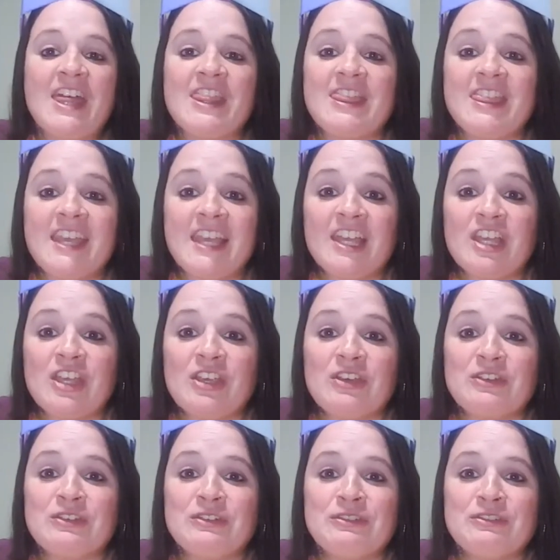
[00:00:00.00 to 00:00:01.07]
Thank
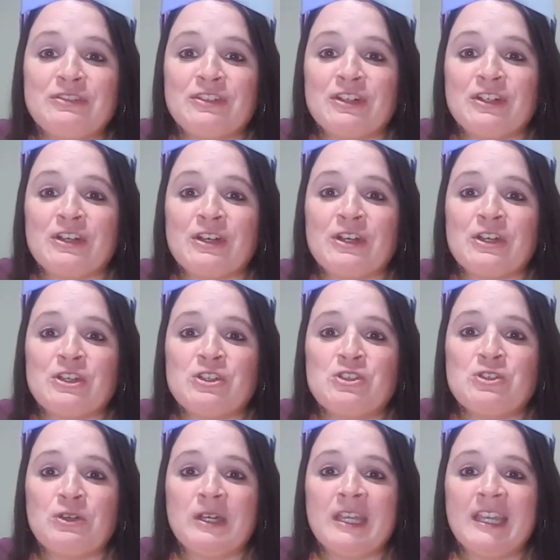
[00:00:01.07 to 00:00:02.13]
you for
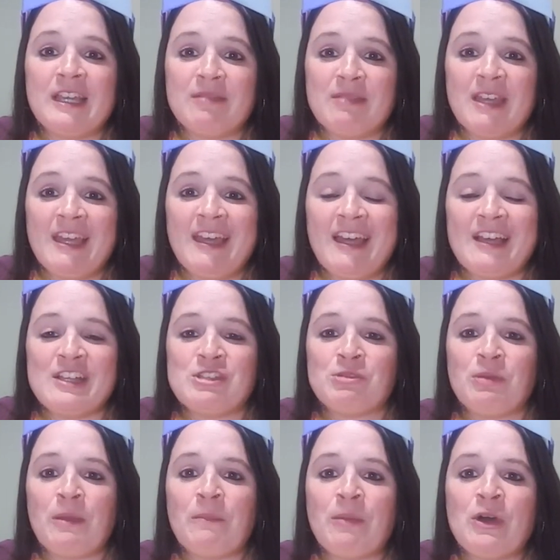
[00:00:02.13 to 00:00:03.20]
joining me as we
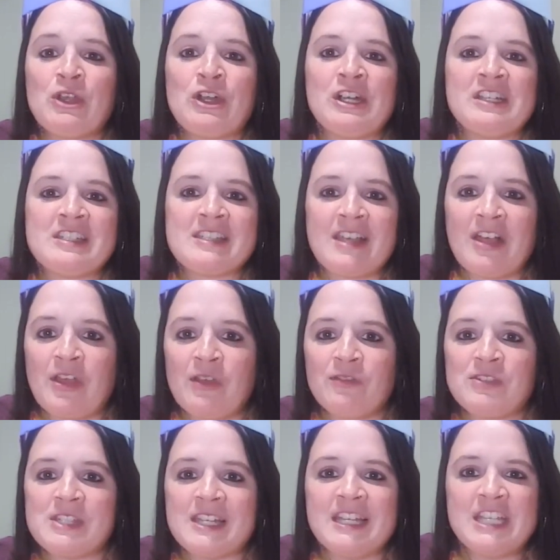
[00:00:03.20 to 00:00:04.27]
put
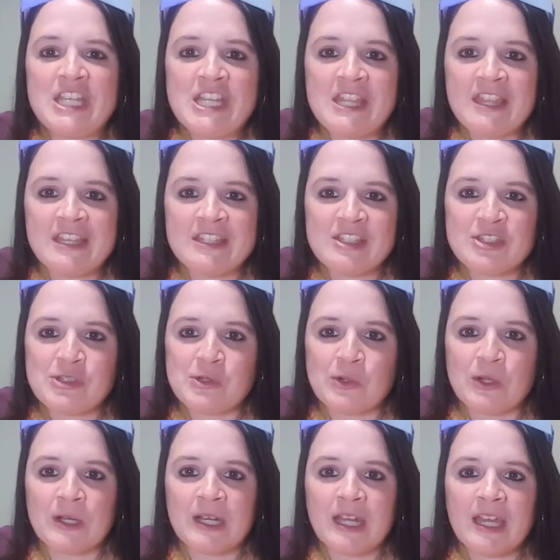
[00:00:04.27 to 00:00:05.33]
ourselves into this
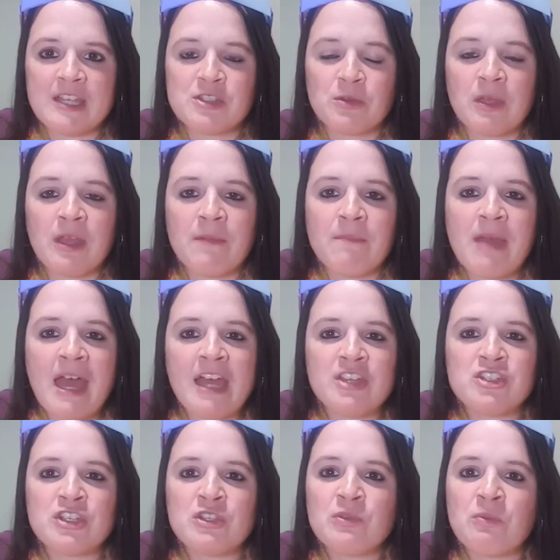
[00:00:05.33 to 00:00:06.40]
story, as we
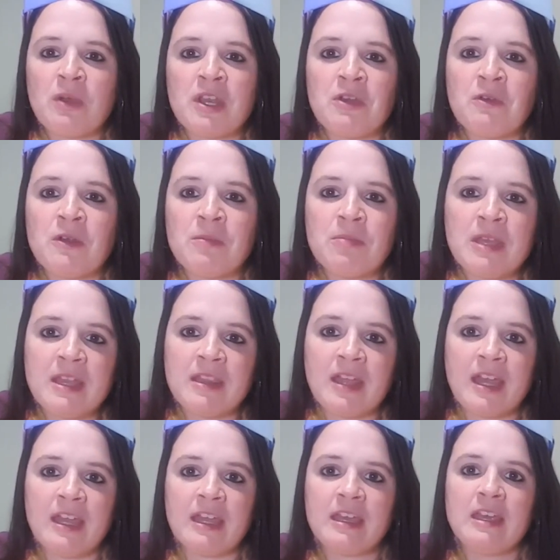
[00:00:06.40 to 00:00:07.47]
imagined what it would be
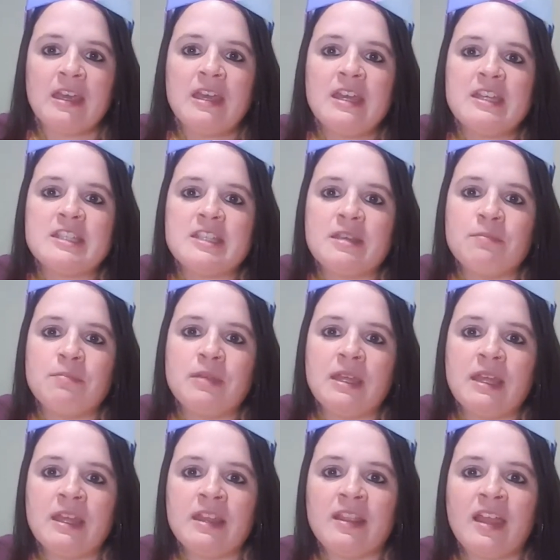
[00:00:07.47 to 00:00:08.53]
like to
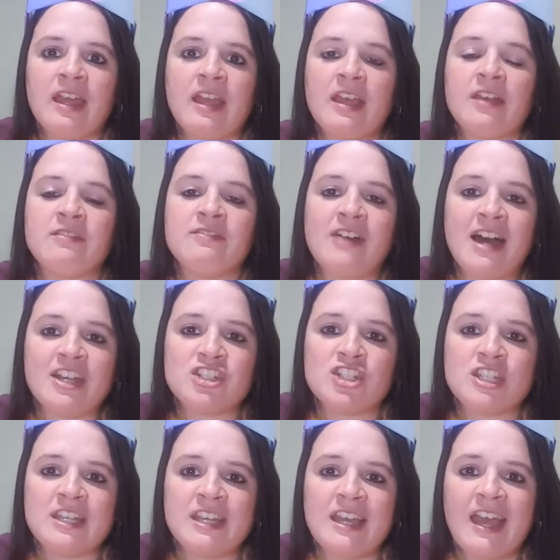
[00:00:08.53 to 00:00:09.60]
be like
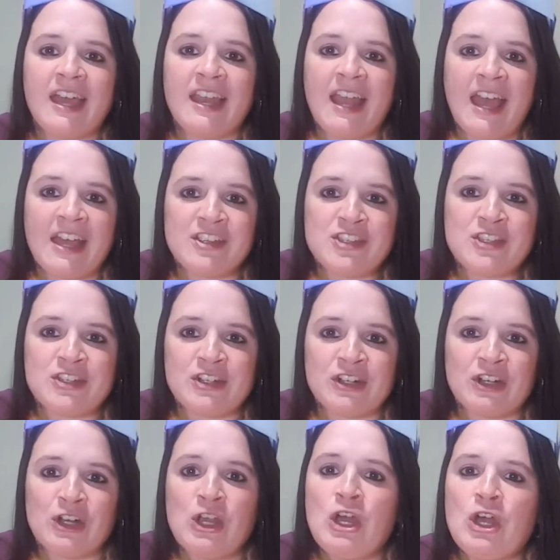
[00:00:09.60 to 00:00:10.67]
Vashti and
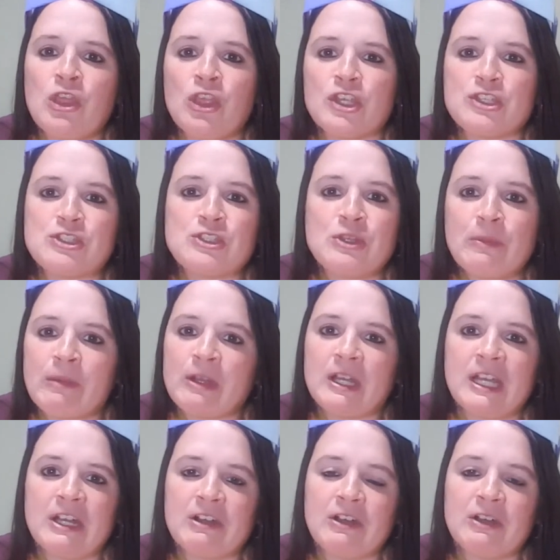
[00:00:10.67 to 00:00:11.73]
Esther, the
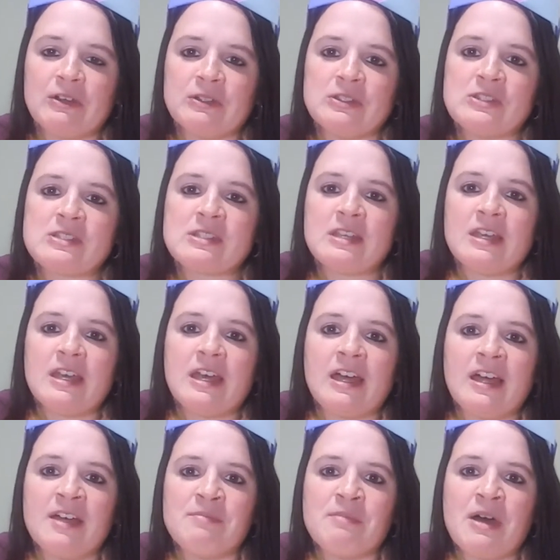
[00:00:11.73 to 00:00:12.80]
superheroes
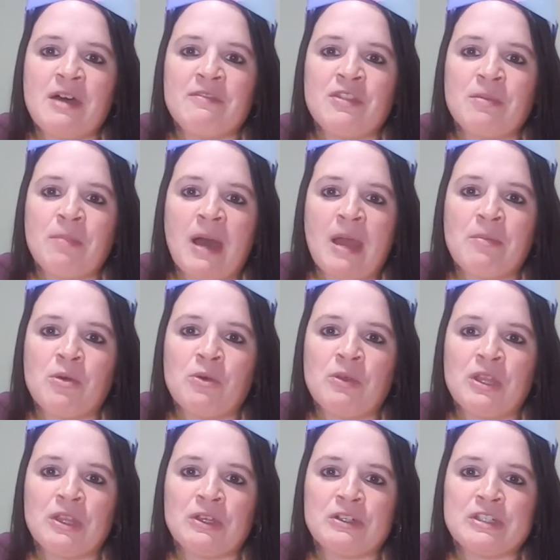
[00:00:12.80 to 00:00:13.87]
of the Bible we
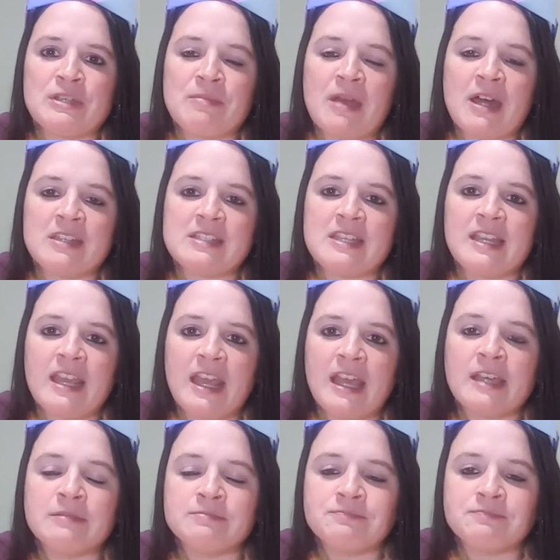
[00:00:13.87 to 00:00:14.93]
learned about today.